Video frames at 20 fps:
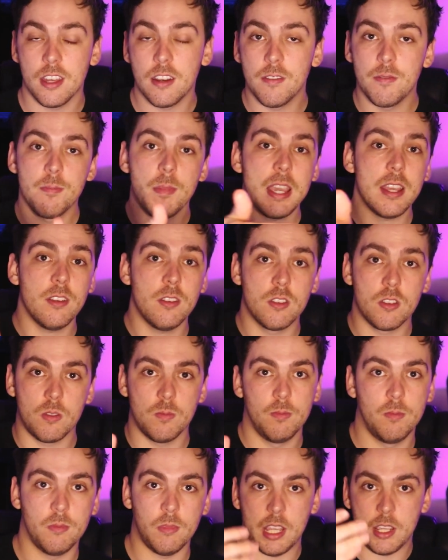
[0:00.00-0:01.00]
that have made
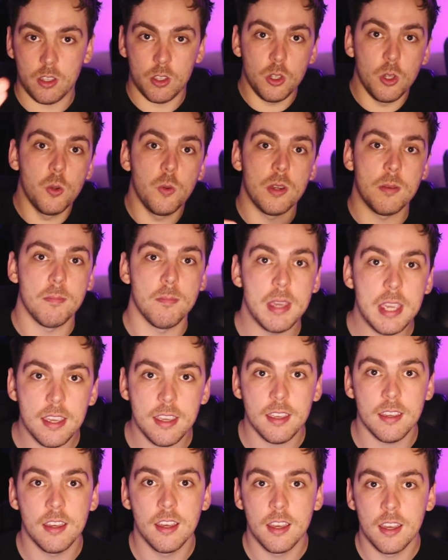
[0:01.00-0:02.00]
like you and
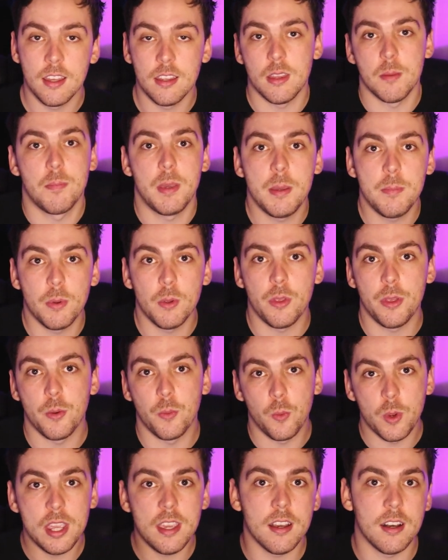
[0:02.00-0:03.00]
me, the people that
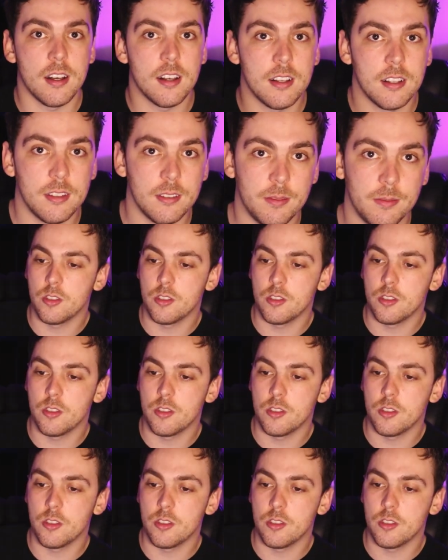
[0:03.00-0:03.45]
we are.